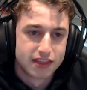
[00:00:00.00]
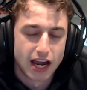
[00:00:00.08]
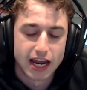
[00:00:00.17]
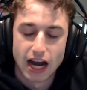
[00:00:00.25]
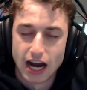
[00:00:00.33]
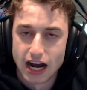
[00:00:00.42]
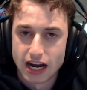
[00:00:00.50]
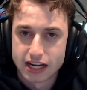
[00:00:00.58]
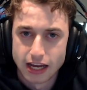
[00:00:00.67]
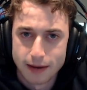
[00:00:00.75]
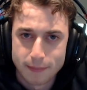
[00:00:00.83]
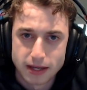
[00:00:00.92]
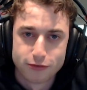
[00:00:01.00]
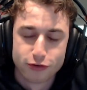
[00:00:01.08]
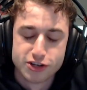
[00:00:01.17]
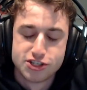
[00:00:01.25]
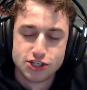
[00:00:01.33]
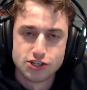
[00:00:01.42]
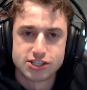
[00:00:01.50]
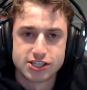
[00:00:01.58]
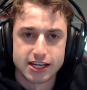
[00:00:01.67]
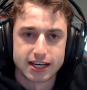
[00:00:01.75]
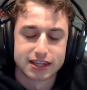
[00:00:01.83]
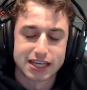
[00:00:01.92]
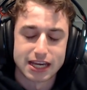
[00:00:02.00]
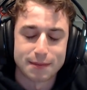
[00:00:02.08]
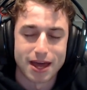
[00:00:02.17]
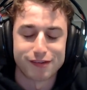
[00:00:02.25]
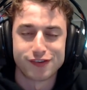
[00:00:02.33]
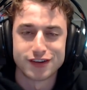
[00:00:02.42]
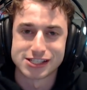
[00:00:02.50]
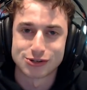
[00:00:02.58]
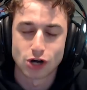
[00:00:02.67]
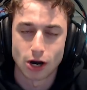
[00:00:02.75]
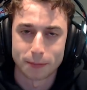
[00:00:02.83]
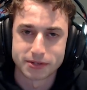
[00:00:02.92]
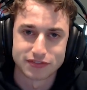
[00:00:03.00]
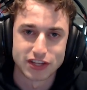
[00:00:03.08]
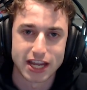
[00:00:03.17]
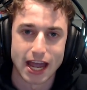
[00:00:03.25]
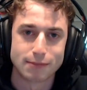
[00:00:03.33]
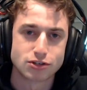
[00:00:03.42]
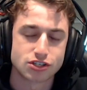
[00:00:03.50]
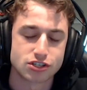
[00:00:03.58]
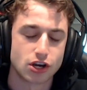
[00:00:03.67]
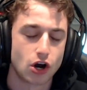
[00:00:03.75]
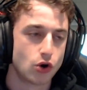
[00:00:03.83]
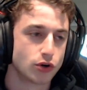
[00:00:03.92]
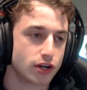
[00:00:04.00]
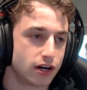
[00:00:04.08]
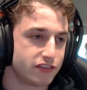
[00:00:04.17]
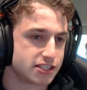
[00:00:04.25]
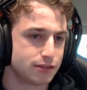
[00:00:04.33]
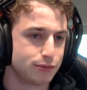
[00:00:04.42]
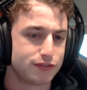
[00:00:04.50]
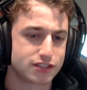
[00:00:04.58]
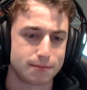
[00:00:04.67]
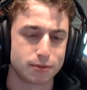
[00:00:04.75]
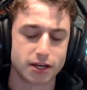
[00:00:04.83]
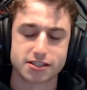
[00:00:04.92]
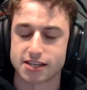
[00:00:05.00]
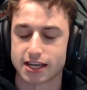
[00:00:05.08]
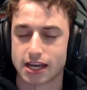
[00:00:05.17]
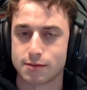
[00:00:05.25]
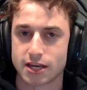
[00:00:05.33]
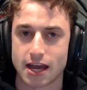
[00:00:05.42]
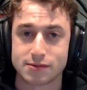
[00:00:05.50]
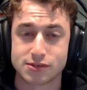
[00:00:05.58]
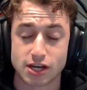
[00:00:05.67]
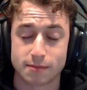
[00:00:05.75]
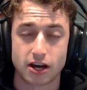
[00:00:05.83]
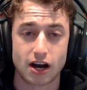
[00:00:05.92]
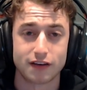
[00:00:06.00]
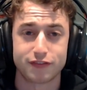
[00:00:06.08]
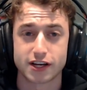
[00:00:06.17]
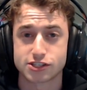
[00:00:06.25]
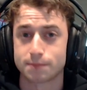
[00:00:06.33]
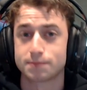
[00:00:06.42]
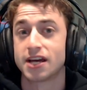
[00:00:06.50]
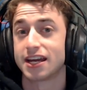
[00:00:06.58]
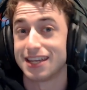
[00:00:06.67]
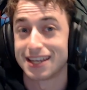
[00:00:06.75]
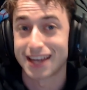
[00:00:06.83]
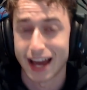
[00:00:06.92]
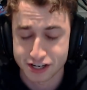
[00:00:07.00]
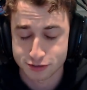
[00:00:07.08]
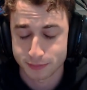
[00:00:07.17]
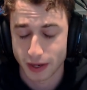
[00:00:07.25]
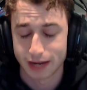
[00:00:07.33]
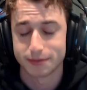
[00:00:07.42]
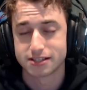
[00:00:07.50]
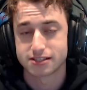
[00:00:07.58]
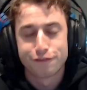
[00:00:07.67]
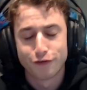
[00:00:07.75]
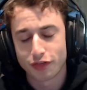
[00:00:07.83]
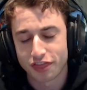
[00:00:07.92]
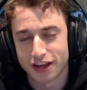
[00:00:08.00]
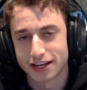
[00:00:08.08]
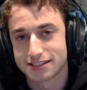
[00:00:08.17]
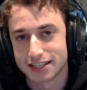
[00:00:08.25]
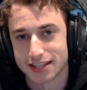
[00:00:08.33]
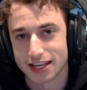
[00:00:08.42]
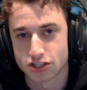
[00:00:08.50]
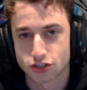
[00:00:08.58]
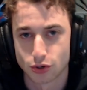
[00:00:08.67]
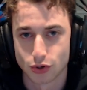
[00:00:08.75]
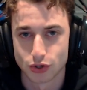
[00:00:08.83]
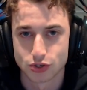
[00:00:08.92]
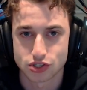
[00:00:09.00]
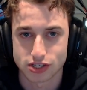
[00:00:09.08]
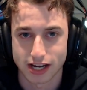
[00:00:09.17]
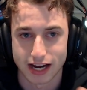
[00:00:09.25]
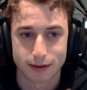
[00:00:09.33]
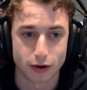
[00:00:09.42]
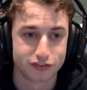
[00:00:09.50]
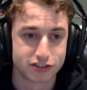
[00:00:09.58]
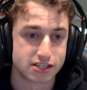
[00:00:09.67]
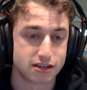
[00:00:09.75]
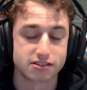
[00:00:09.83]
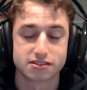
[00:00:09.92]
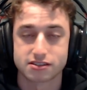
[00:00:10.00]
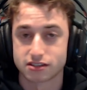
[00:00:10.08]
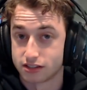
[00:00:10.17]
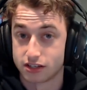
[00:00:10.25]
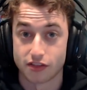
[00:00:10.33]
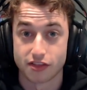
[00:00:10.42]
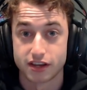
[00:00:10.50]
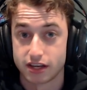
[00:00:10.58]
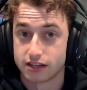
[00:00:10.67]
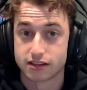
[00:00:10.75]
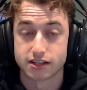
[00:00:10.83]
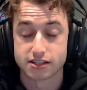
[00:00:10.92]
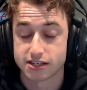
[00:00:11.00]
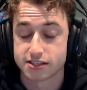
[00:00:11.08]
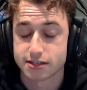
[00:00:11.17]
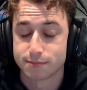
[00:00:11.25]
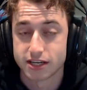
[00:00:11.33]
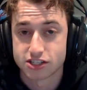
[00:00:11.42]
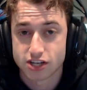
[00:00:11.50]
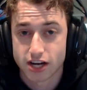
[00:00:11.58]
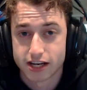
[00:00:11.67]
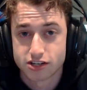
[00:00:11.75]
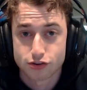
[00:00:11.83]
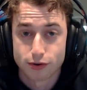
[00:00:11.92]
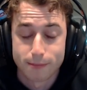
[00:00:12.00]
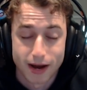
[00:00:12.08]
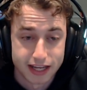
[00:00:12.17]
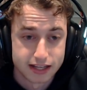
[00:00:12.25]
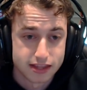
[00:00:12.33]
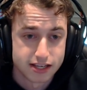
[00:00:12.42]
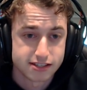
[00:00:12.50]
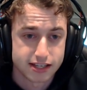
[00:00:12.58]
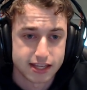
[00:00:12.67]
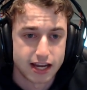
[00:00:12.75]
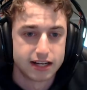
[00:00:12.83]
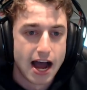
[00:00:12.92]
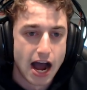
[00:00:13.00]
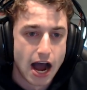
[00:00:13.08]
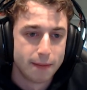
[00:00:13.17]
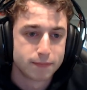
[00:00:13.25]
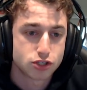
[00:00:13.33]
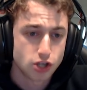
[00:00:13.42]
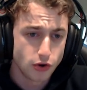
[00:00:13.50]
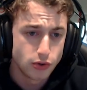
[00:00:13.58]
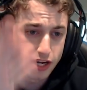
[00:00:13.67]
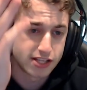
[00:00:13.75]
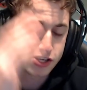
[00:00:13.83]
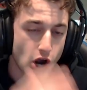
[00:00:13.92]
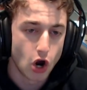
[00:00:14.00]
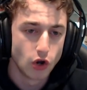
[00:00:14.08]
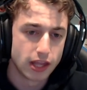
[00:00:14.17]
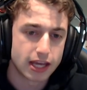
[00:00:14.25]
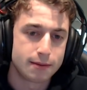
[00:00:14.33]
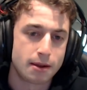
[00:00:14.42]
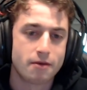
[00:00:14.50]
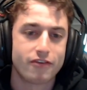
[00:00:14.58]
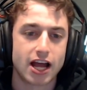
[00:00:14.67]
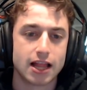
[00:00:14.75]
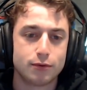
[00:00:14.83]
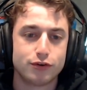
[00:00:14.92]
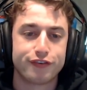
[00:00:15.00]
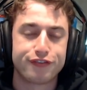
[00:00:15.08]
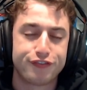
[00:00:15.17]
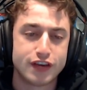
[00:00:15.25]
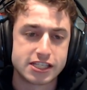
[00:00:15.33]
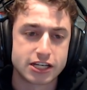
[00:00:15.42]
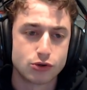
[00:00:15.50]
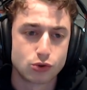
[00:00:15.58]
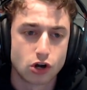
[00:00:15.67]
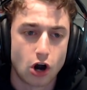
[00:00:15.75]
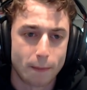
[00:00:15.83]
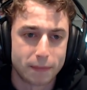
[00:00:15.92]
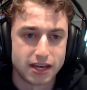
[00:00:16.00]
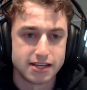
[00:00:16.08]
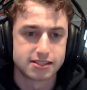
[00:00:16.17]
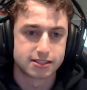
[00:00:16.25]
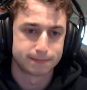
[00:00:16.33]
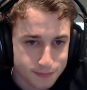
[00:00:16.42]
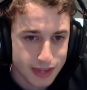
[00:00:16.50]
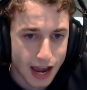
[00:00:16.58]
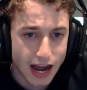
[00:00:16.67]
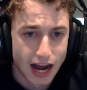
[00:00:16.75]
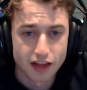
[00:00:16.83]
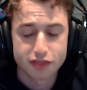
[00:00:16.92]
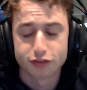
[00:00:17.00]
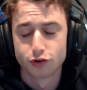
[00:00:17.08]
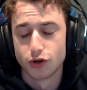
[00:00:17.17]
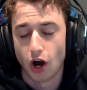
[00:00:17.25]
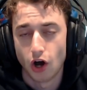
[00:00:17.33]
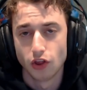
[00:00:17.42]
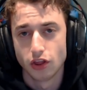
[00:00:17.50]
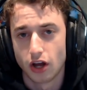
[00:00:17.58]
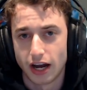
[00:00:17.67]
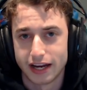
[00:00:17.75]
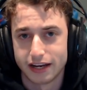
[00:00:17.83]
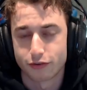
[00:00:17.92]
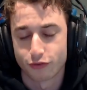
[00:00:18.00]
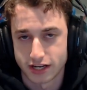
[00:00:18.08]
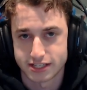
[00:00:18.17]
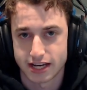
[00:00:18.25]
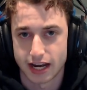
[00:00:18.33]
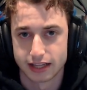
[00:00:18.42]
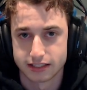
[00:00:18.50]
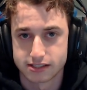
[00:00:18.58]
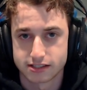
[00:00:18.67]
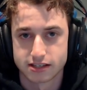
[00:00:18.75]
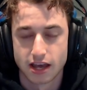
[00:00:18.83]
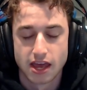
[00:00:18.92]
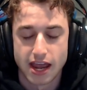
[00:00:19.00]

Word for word: they are going to be reducing the amount of physical copies of the game sold. Obviously, we've seen places like E B Games, J B Hi-Fi stop taking cash payments for things in their stores, um, obviously because you know, the, the disease can be exchanged through money and things like that. Um, so it's only going to be available physical copies uh, through online retailers.